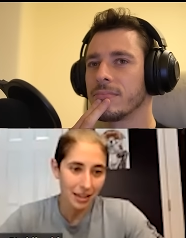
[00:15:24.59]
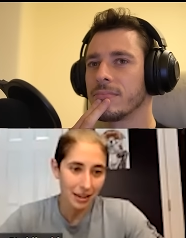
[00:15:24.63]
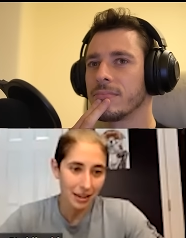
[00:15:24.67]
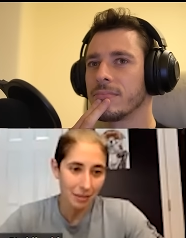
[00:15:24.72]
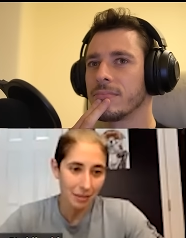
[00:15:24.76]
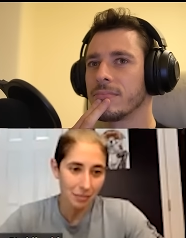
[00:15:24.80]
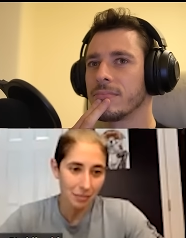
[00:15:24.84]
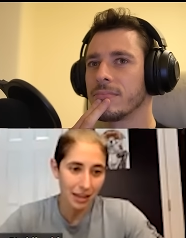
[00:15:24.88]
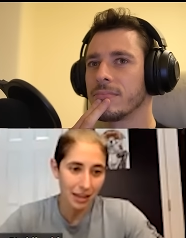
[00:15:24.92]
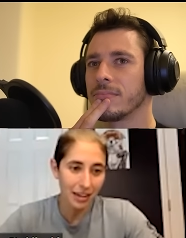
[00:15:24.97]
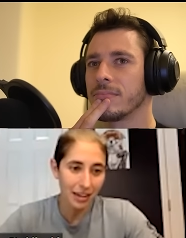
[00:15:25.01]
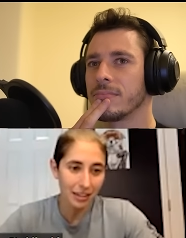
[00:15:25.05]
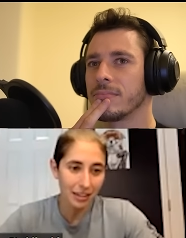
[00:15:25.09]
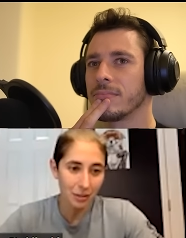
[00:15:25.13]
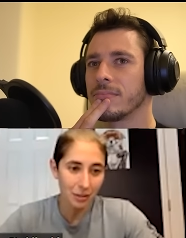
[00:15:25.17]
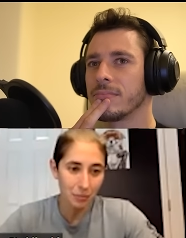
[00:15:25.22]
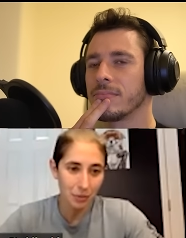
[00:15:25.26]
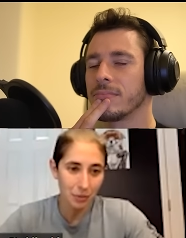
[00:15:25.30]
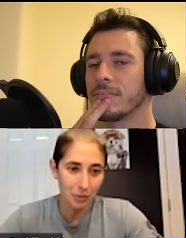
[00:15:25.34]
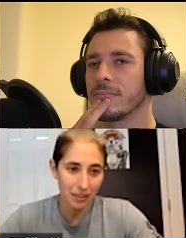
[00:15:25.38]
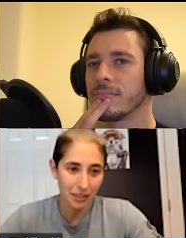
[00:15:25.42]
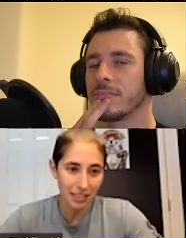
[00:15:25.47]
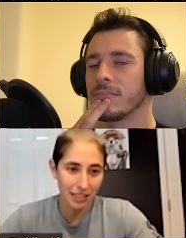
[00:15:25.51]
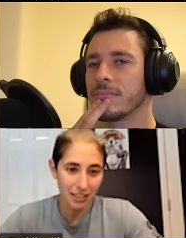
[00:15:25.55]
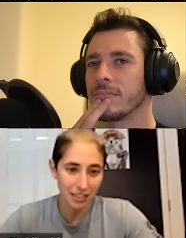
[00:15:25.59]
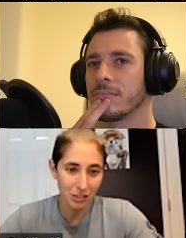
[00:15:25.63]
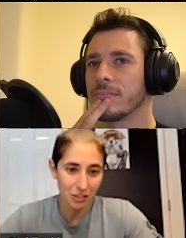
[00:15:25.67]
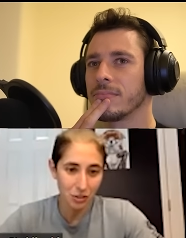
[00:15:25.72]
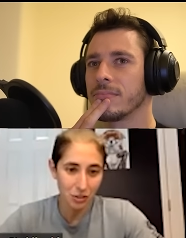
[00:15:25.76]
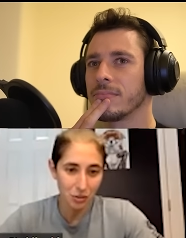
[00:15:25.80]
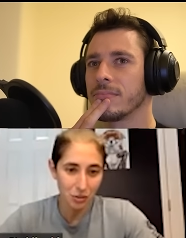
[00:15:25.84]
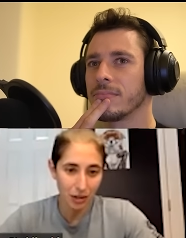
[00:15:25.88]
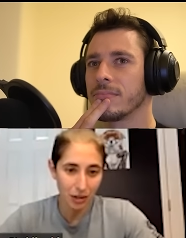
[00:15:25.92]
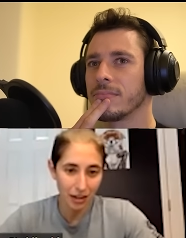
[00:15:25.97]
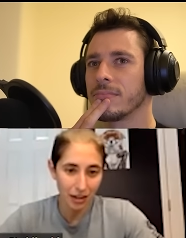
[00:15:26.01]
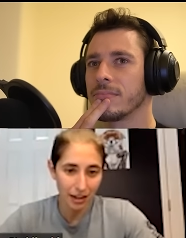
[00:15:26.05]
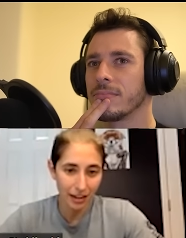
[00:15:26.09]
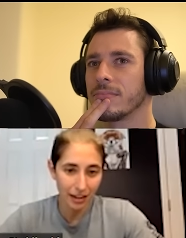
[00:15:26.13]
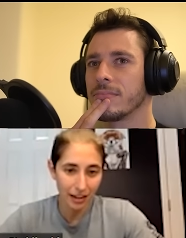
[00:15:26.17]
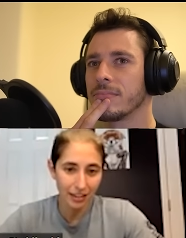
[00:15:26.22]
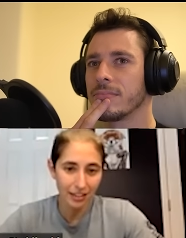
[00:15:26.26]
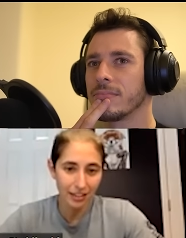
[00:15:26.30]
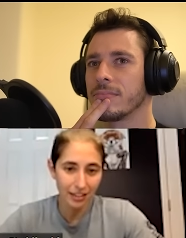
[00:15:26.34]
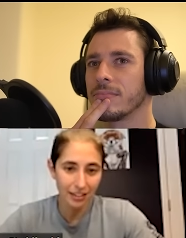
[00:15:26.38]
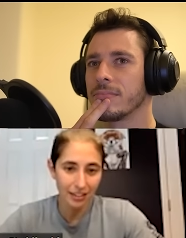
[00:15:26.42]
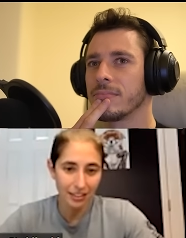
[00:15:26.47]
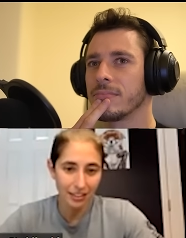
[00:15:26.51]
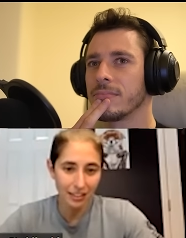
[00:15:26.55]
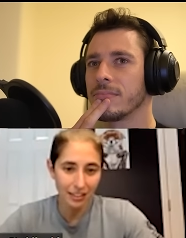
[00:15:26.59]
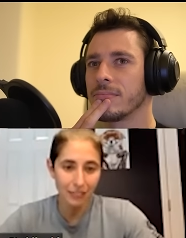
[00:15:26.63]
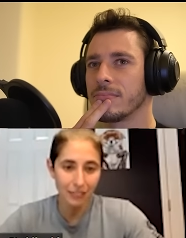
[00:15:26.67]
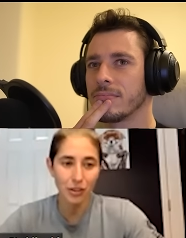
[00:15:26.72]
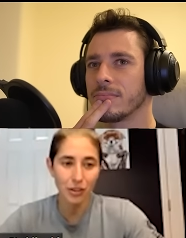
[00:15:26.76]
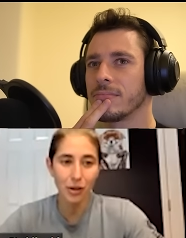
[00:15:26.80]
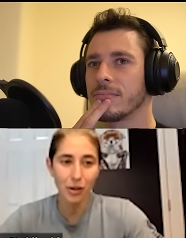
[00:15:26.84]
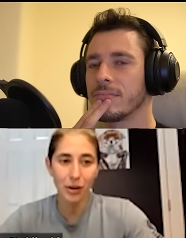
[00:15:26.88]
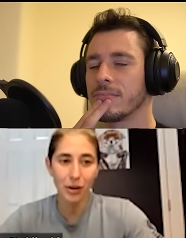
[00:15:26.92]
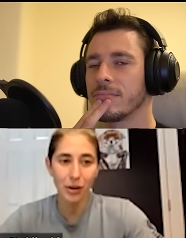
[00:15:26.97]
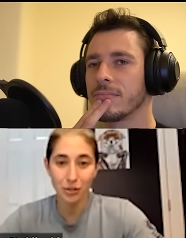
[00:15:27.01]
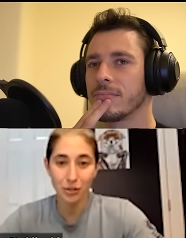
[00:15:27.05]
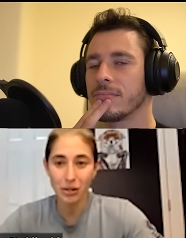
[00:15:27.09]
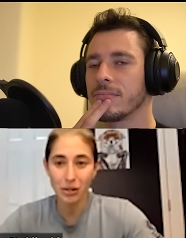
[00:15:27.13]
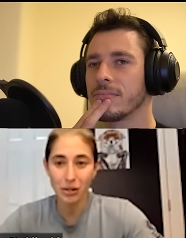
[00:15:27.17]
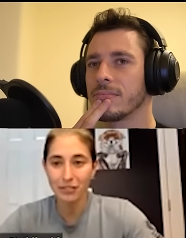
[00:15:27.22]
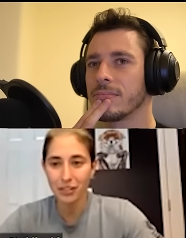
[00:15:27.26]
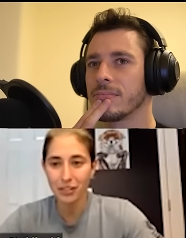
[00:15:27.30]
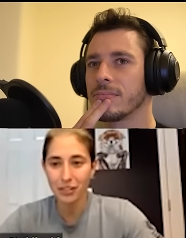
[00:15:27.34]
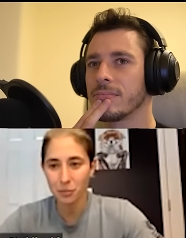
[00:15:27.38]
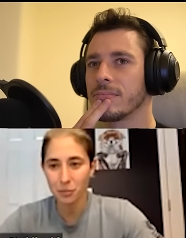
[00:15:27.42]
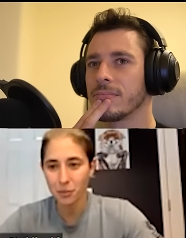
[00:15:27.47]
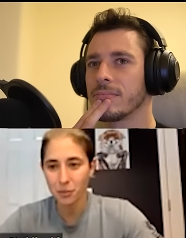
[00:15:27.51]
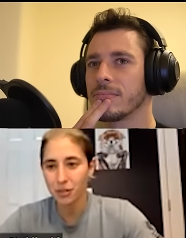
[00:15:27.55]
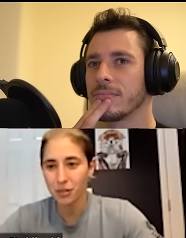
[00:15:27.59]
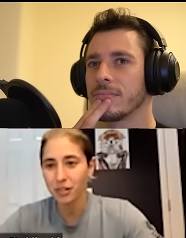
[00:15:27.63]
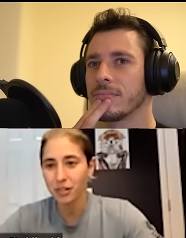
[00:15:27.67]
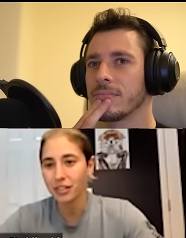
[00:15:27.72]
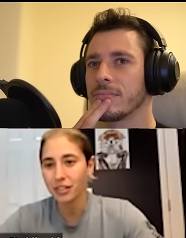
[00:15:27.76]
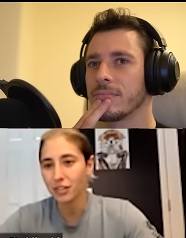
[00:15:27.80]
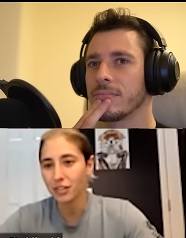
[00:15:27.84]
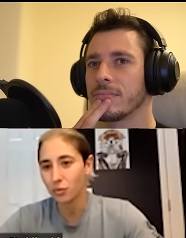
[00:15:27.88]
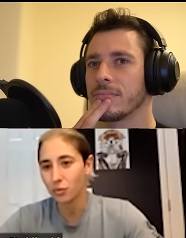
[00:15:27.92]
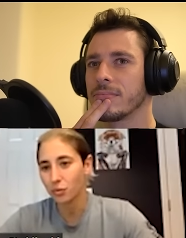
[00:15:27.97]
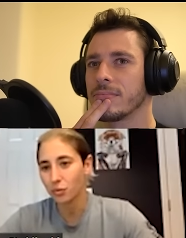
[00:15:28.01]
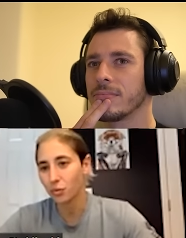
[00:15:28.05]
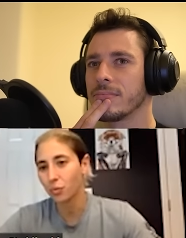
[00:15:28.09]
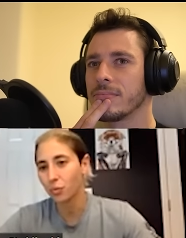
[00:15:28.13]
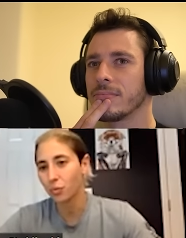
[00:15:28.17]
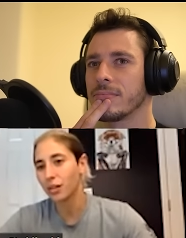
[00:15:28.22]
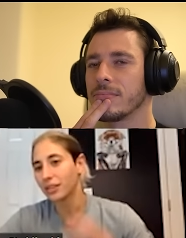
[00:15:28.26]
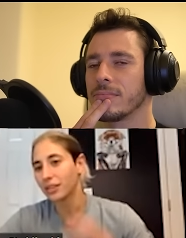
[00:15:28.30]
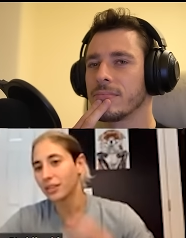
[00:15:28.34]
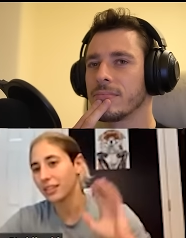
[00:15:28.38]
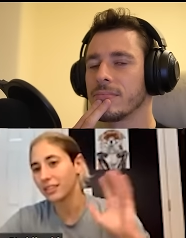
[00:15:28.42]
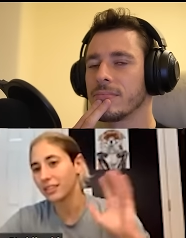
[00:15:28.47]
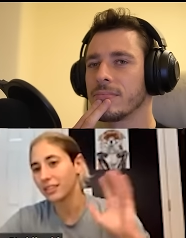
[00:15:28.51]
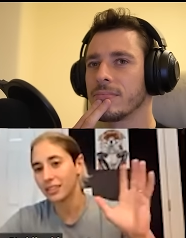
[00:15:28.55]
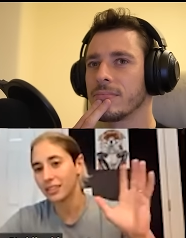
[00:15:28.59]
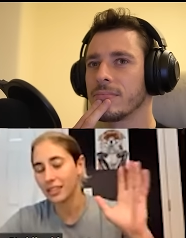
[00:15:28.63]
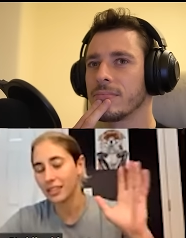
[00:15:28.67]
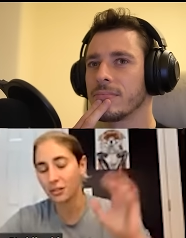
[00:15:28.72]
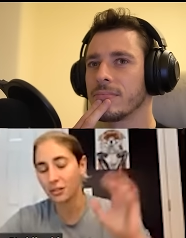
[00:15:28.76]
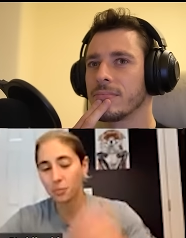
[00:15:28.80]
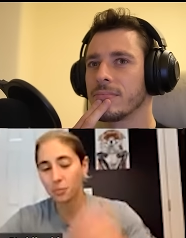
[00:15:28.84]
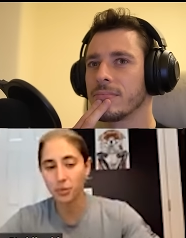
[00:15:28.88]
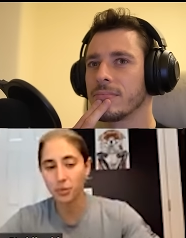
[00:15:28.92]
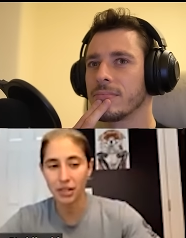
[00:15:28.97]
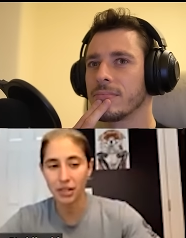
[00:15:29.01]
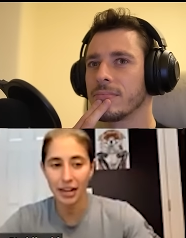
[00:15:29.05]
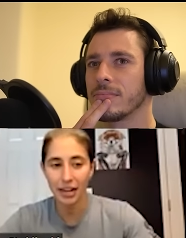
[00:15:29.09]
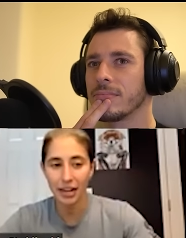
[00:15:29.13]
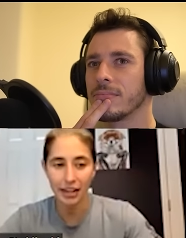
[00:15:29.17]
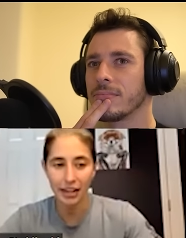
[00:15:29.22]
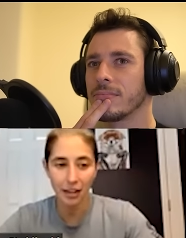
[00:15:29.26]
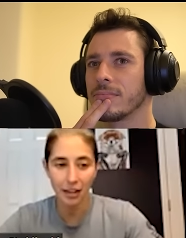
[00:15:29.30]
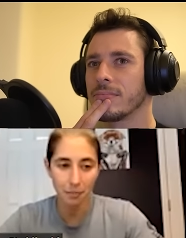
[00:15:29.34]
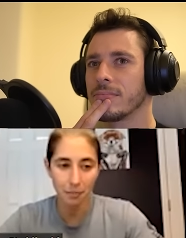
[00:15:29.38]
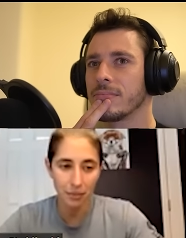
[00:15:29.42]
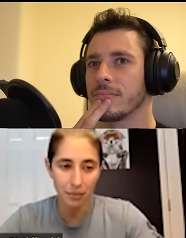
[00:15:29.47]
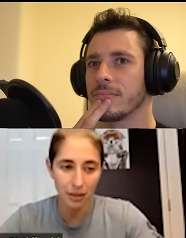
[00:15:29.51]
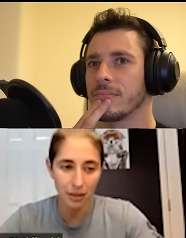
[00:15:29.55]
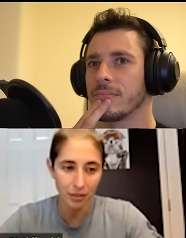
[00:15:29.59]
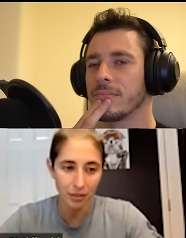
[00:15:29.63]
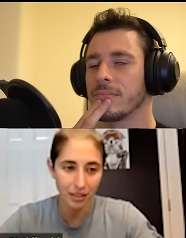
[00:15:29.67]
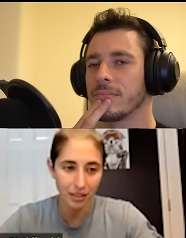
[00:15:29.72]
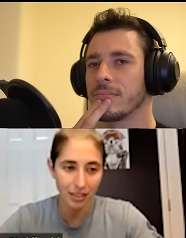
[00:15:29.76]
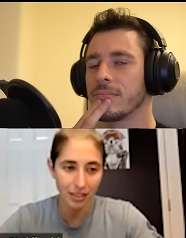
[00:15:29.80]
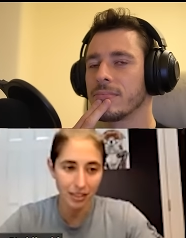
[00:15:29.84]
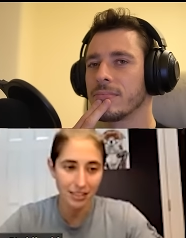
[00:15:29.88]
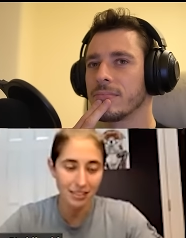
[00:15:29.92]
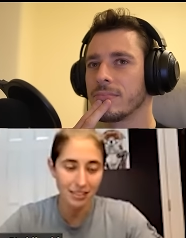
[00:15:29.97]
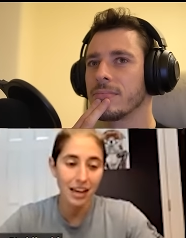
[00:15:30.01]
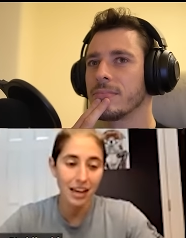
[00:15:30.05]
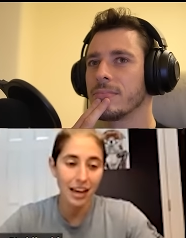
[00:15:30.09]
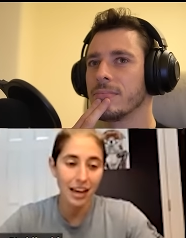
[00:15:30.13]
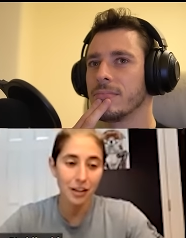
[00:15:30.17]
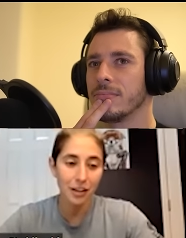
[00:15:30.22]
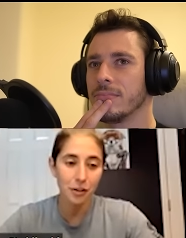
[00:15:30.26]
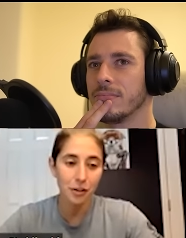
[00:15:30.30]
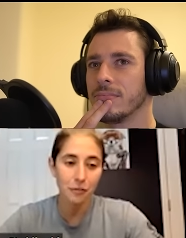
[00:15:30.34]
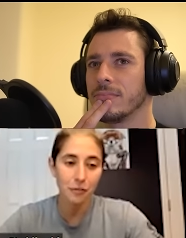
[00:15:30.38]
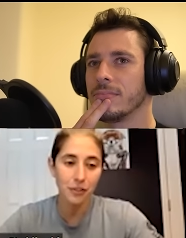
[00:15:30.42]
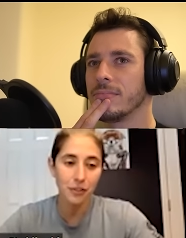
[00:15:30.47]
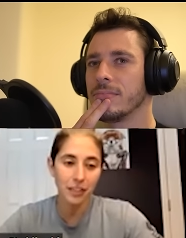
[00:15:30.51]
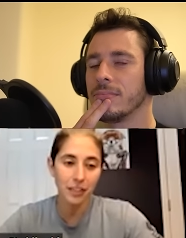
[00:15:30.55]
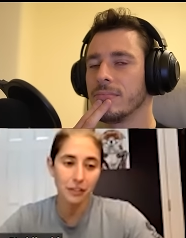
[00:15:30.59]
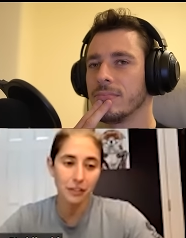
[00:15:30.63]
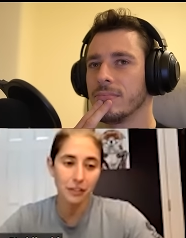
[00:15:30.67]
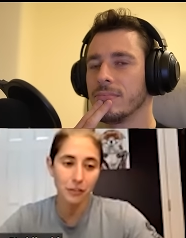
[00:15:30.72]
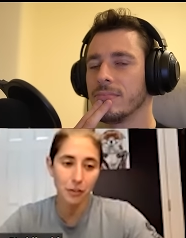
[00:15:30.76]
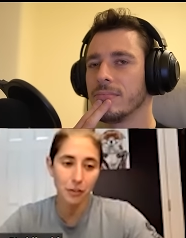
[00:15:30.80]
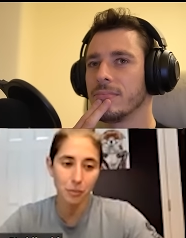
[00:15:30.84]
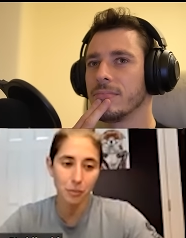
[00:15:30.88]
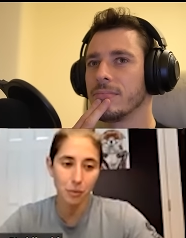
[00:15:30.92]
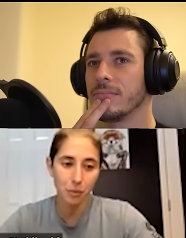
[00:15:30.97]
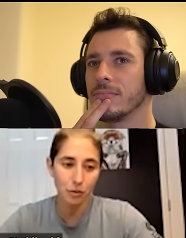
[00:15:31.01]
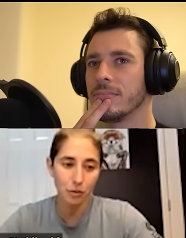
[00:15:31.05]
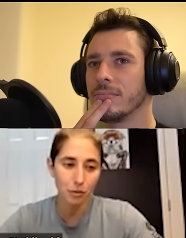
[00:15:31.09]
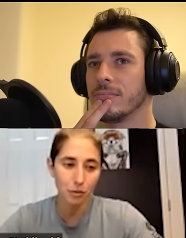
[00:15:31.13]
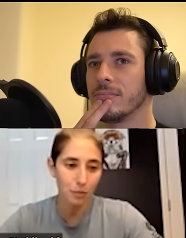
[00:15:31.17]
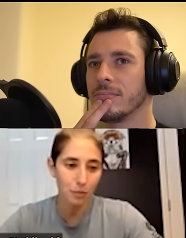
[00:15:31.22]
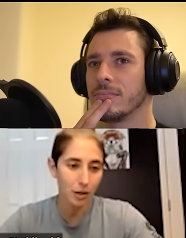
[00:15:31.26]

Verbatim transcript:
Speaker 1: I'm not going to put that that too high, even though I do have experience with one that that's pretty high up there on the list. I do feel like for the most